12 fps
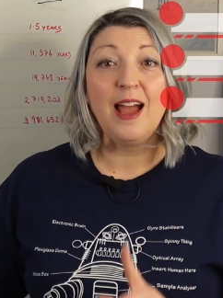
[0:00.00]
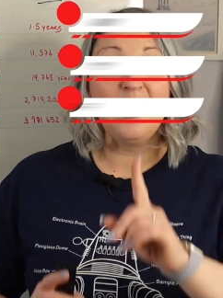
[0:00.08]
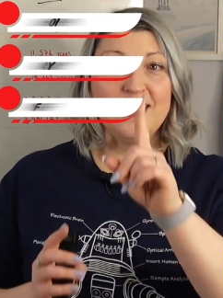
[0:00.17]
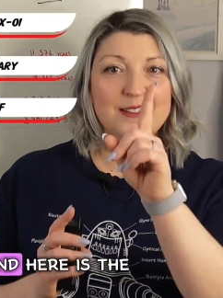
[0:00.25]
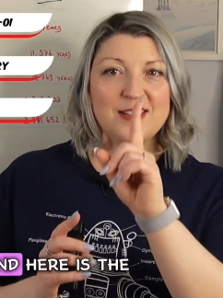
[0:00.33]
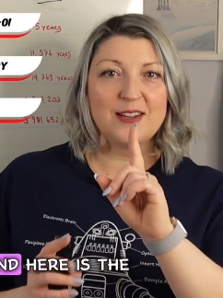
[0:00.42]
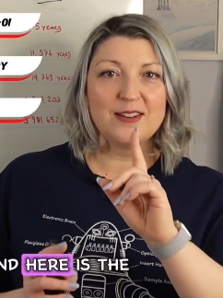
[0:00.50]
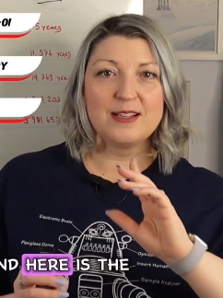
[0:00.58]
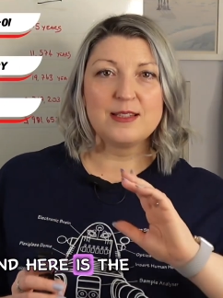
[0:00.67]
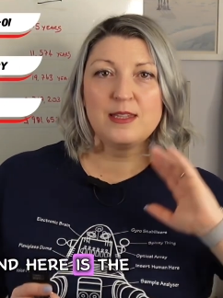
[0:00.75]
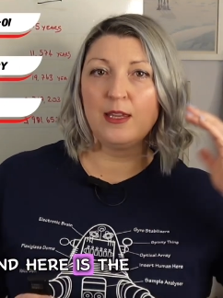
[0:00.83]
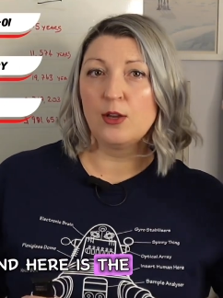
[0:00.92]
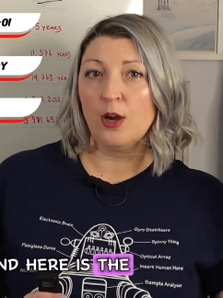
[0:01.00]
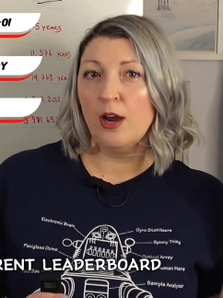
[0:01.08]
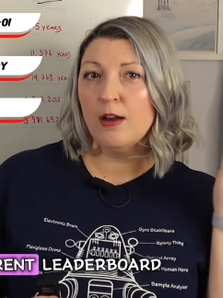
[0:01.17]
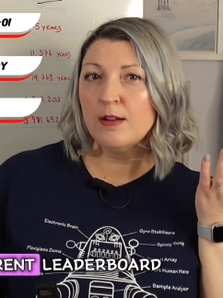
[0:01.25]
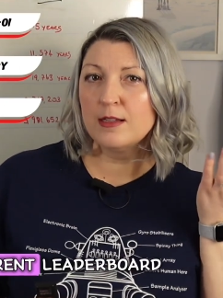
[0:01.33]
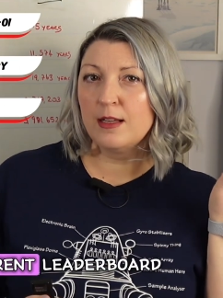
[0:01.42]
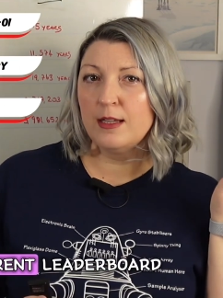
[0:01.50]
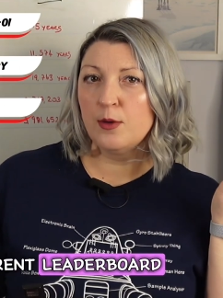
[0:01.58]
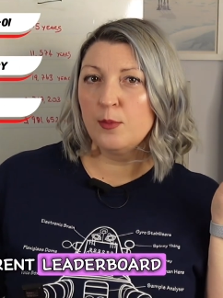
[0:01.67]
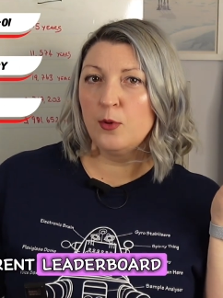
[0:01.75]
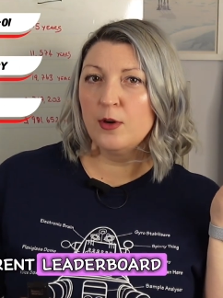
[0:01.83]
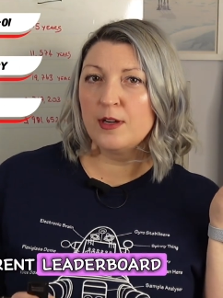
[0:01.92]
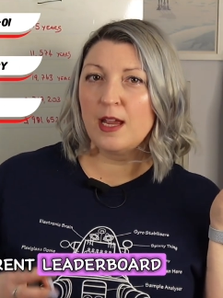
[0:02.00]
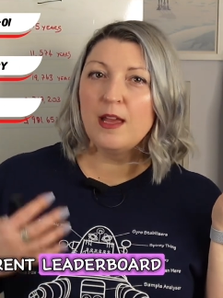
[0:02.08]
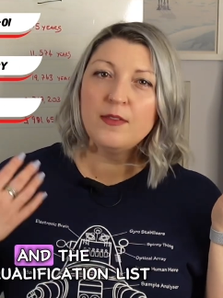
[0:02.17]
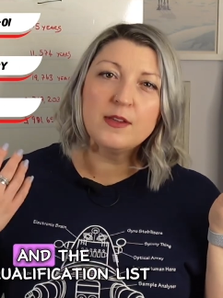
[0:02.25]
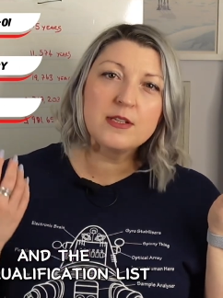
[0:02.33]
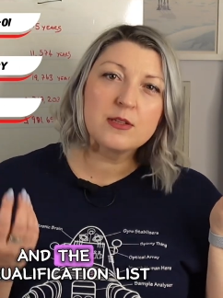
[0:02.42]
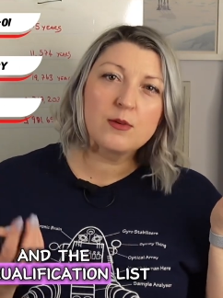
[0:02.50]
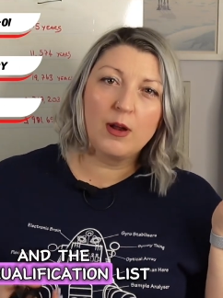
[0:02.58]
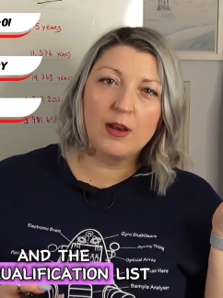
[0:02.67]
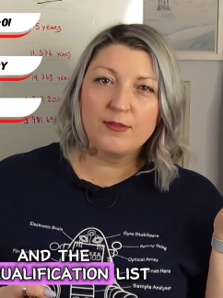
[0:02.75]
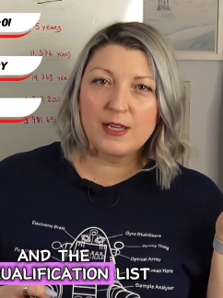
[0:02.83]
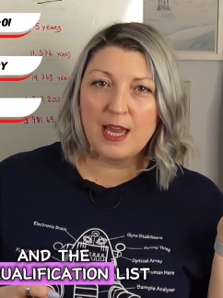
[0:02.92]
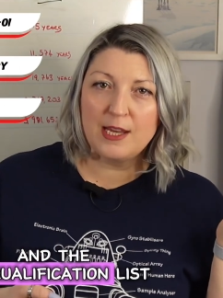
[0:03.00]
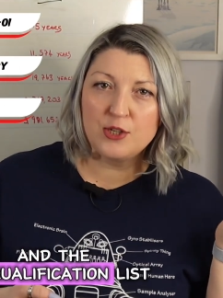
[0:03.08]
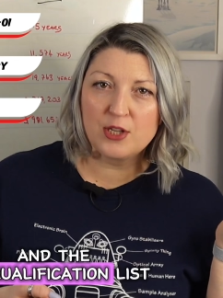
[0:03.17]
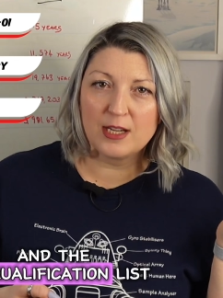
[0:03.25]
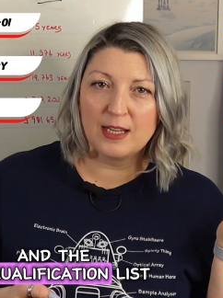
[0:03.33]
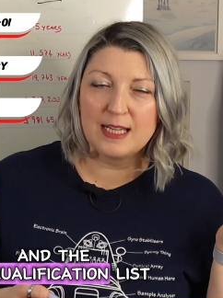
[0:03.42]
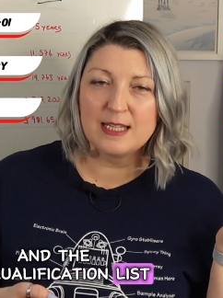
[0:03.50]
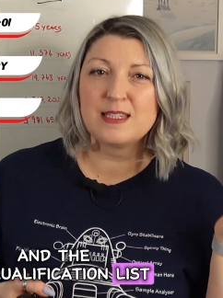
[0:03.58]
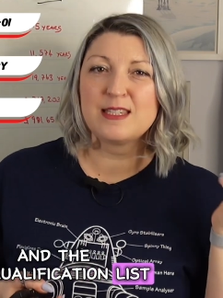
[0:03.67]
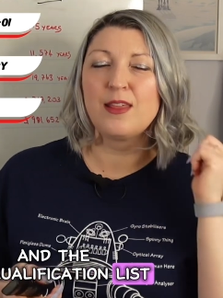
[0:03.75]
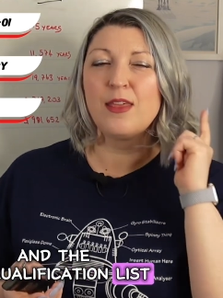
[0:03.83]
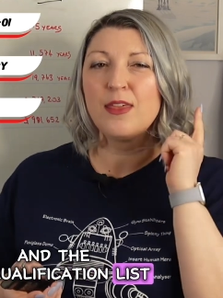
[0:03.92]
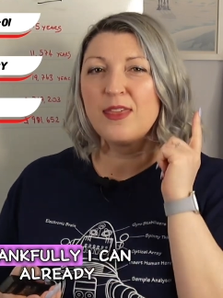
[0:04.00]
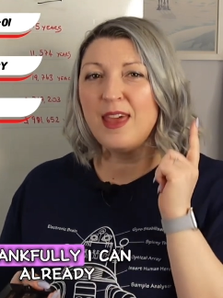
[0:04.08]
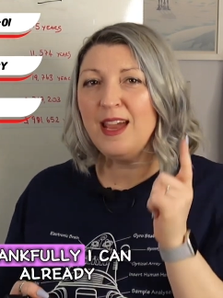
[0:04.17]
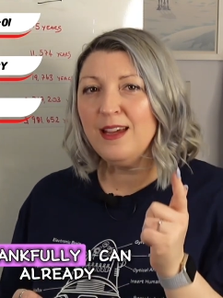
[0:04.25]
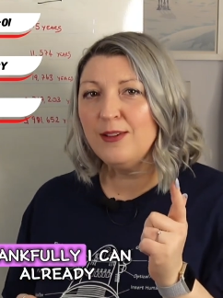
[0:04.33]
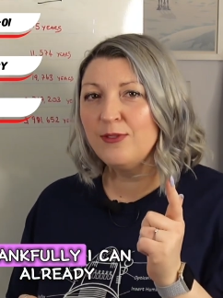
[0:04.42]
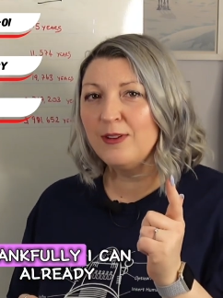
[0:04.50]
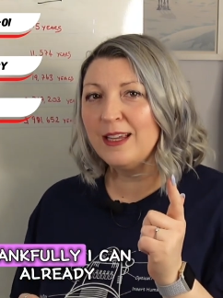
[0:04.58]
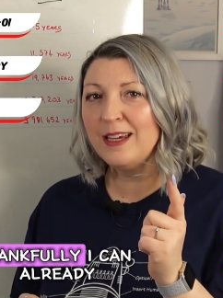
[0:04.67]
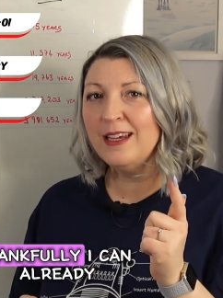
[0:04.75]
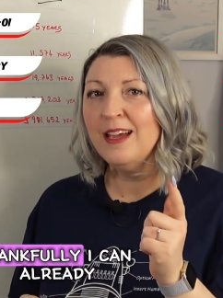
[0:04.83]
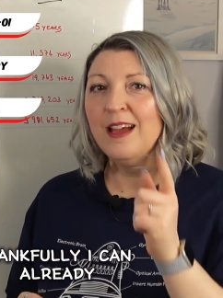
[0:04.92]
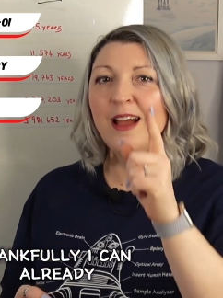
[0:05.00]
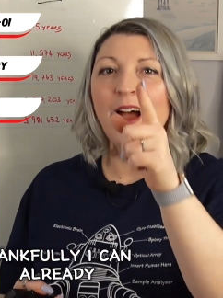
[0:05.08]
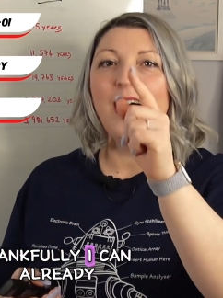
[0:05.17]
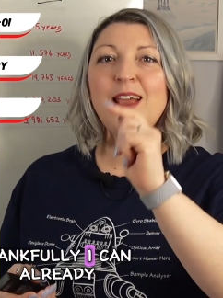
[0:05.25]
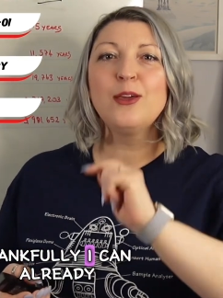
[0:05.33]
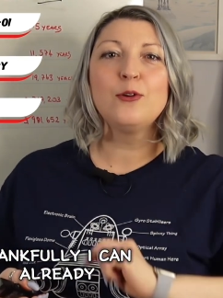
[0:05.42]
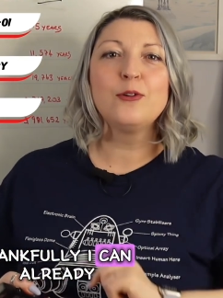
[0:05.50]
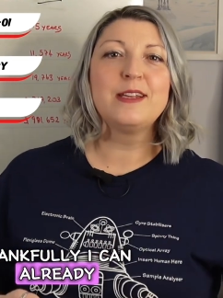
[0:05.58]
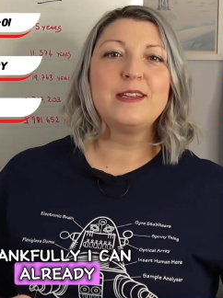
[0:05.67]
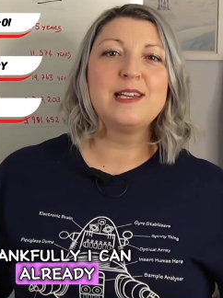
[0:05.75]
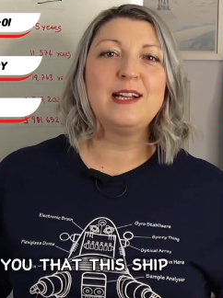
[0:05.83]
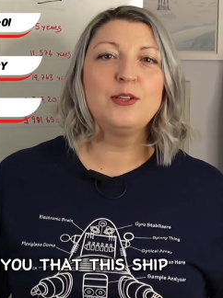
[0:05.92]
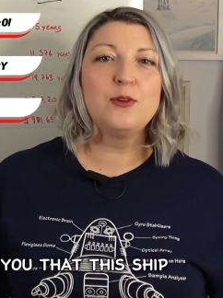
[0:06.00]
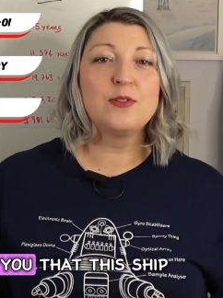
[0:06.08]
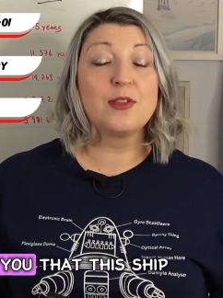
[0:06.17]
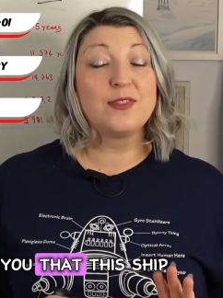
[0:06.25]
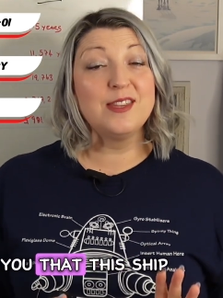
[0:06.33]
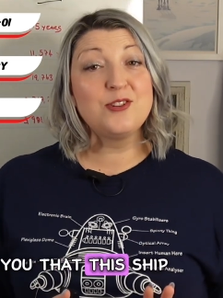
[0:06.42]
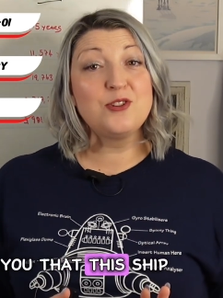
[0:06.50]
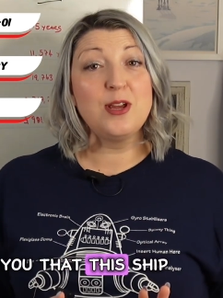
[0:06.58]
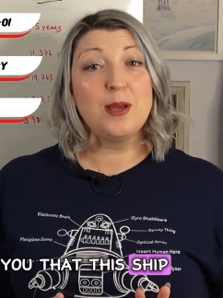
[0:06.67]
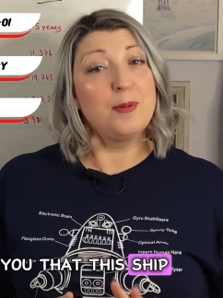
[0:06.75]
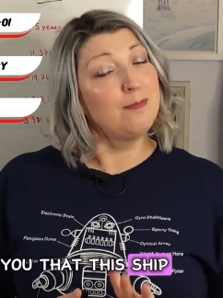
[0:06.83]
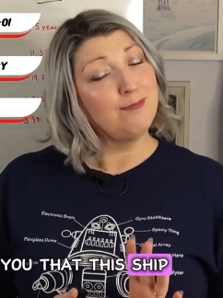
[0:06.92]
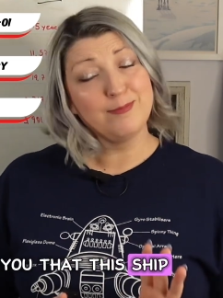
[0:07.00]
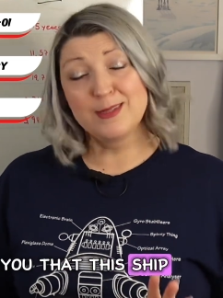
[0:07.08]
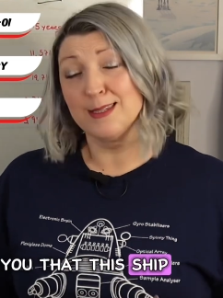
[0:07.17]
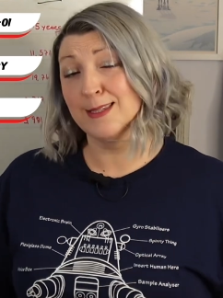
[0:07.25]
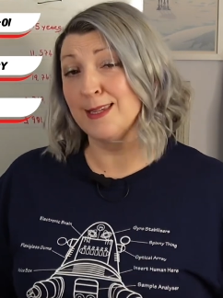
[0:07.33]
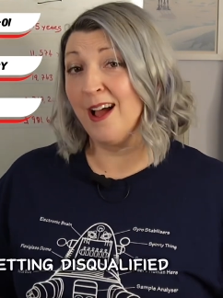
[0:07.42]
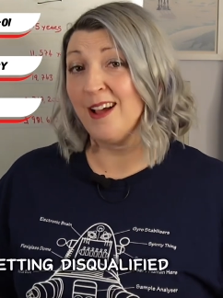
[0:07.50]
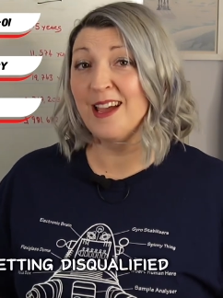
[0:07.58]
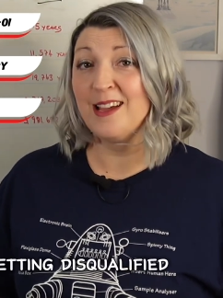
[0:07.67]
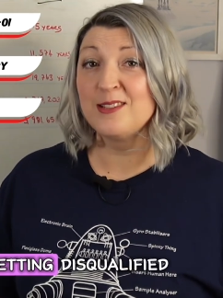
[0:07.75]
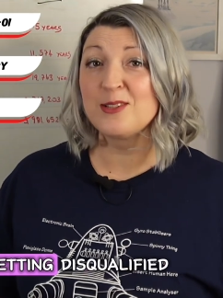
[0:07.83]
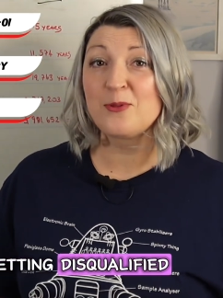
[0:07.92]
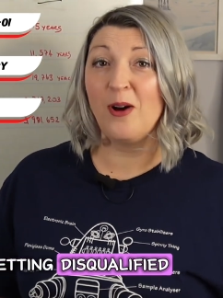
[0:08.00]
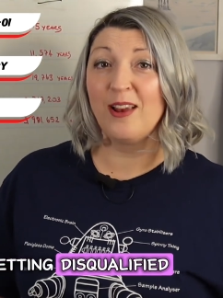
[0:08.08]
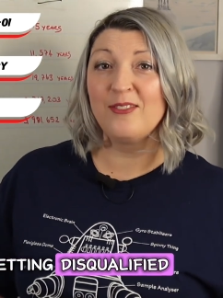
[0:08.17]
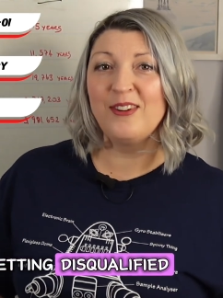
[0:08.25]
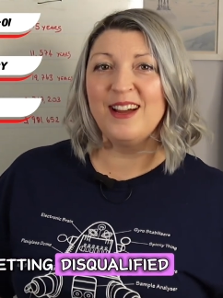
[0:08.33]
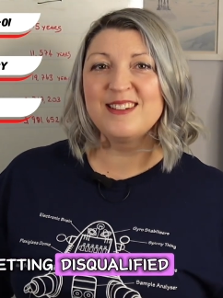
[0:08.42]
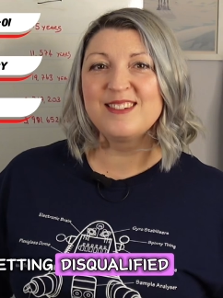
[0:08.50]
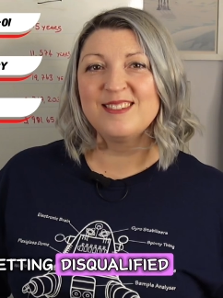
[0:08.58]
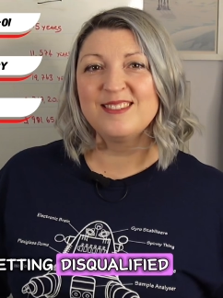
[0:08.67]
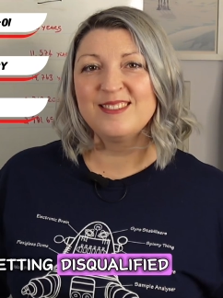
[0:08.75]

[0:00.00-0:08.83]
And here is the current leaderboard and the disqualification list. Thankfully, I can already tell you that this ship is not getting disqualified.